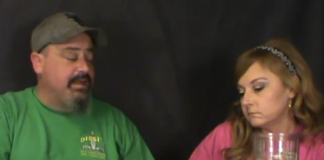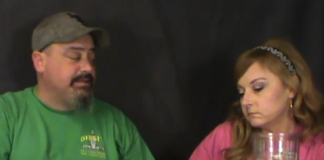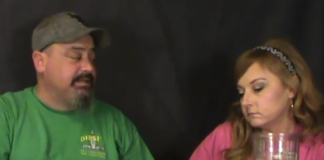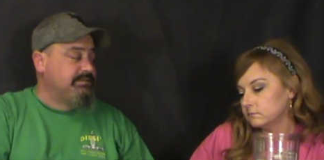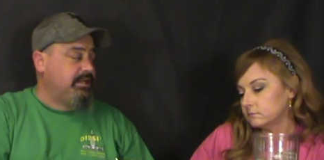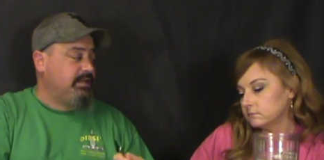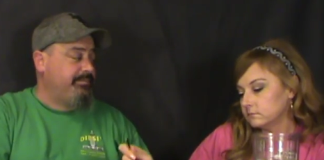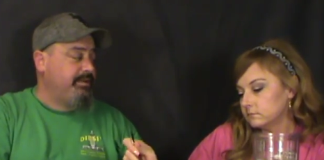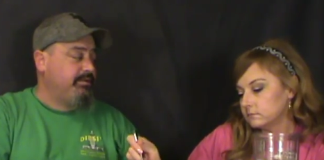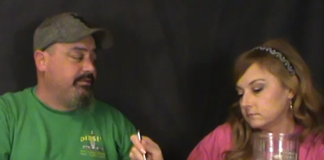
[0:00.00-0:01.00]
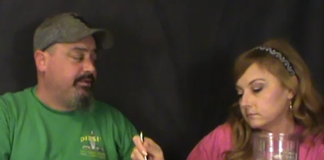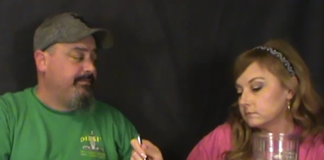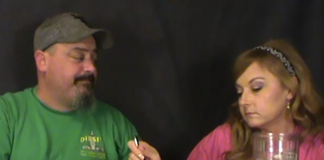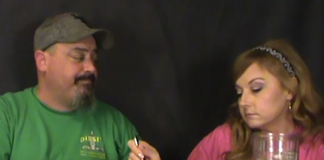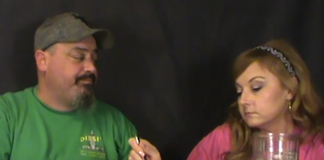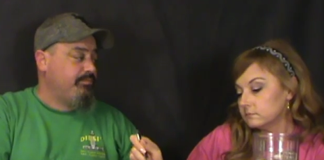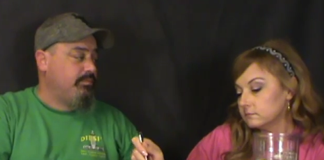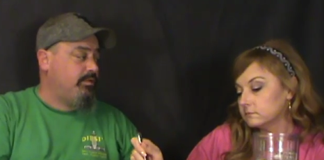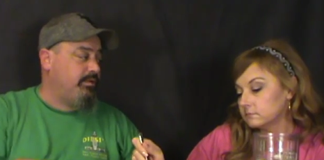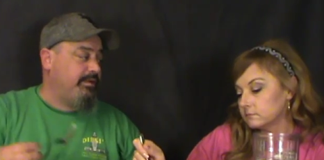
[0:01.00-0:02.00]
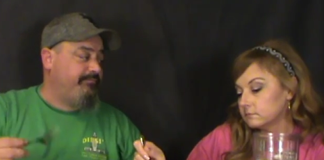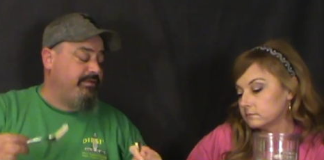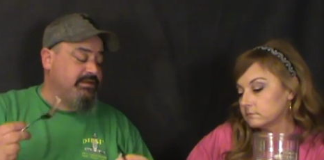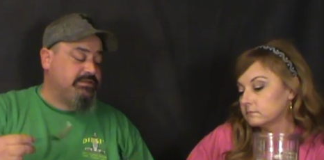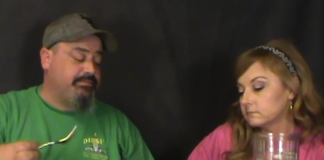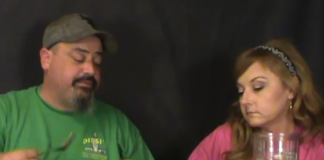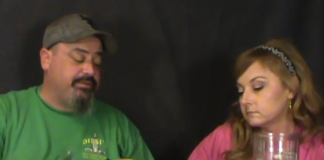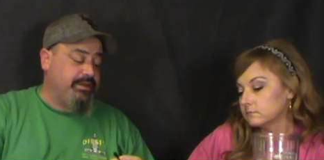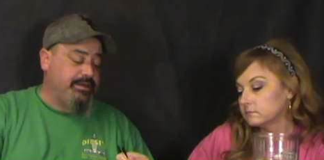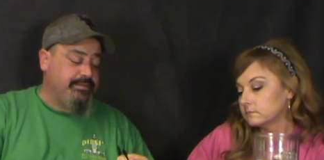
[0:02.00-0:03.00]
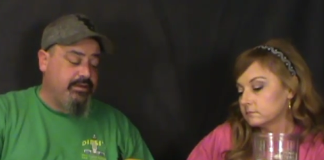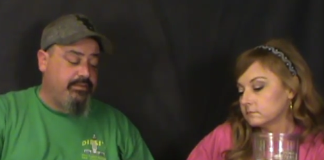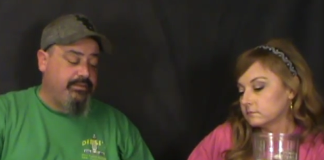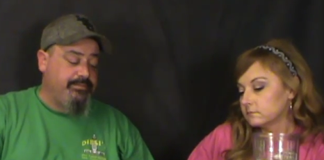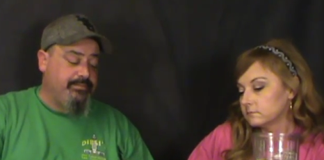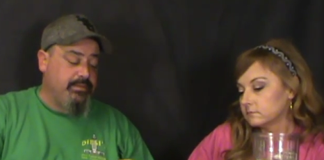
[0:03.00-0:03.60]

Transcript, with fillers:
Speaker 1: I can taste the jalapeno though, mm -hmm. or oh, that vegetable thing going.